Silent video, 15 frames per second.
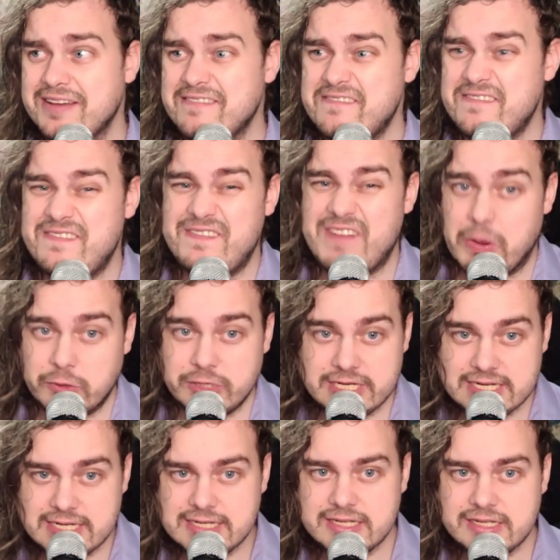
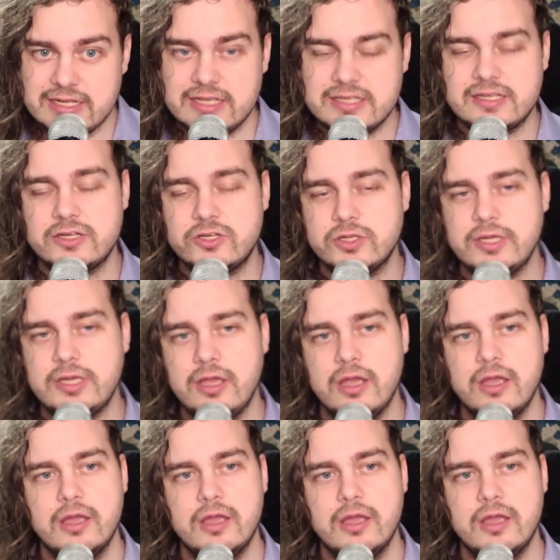founded, essentially,